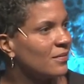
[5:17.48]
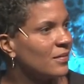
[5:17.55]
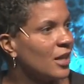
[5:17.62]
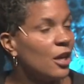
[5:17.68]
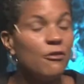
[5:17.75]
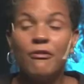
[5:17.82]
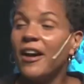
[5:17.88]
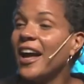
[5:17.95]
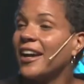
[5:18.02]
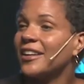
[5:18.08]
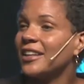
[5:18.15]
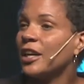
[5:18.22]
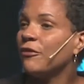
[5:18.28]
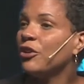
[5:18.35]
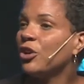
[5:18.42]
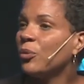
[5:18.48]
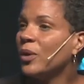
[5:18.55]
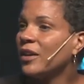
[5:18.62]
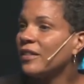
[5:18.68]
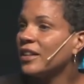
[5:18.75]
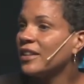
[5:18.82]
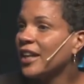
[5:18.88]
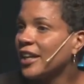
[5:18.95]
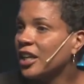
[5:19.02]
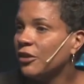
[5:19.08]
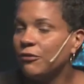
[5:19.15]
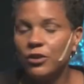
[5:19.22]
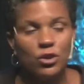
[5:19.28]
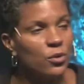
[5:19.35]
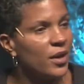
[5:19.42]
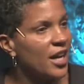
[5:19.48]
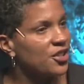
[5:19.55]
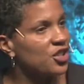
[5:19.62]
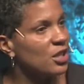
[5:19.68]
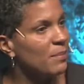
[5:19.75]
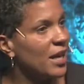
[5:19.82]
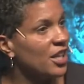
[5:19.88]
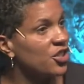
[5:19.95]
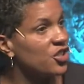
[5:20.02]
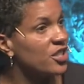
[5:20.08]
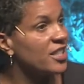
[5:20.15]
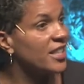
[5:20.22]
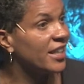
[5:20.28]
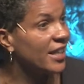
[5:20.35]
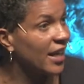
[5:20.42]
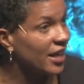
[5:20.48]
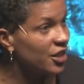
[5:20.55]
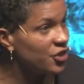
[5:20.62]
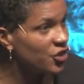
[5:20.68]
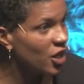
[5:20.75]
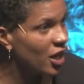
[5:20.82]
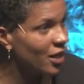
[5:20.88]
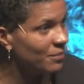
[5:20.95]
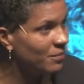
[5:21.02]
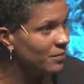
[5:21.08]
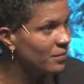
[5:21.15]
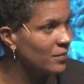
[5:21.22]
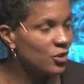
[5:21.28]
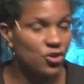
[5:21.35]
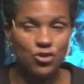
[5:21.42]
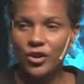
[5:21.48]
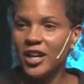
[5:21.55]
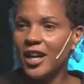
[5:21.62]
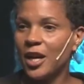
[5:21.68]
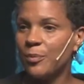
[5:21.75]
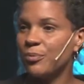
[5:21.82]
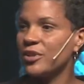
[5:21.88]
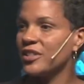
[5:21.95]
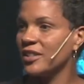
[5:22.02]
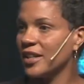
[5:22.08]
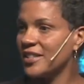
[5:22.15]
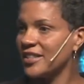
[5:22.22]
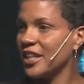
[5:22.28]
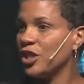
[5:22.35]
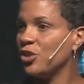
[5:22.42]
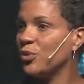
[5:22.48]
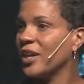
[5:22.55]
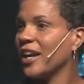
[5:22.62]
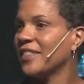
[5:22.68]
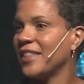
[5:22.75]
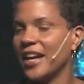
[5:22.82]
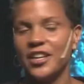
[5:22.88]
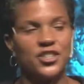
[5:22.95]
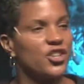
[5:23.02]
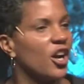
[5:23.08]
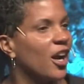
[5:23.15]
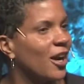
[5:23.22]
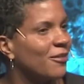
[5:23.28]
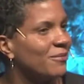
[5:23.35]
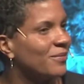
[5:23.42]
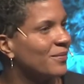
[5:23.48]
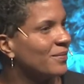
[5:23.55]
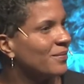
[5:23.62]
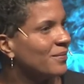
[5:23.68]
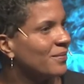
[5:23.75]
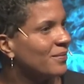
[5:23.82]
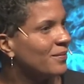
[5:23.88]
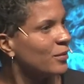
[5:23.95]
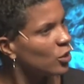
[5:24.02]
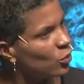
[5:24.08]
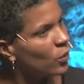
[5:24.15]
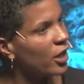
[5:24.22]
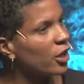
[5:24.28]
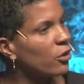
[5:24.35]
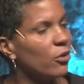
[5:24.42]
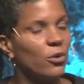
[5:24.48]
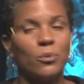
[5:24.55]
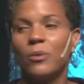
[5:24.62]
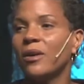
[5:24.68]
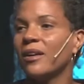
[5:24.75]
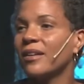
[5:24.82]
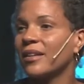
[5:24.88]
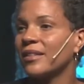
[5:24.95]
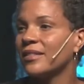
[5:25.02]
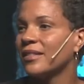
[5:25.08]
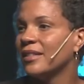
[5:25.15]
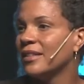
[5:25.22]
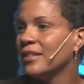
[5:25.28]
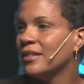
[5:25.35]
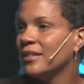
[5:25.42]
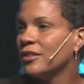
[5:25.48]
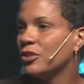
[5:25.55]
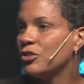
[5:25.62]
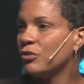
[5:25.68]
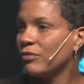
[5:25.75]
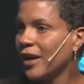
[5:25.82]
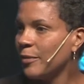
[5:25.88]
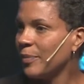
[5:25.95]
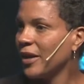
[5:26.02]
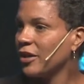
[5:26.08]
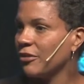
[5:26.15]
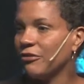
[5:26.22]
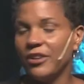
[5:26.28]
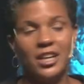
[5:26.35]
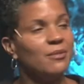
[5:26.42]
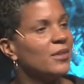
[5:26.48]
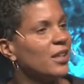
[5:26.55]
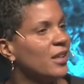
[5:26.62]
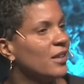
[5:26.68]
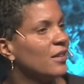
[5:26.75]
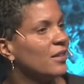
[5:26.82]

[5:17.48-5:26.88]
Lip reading: In fact, if you're one of the lucky few who actually manages to get a job straight out of prison, let's say you get that job, you want to go to work, do right by your family,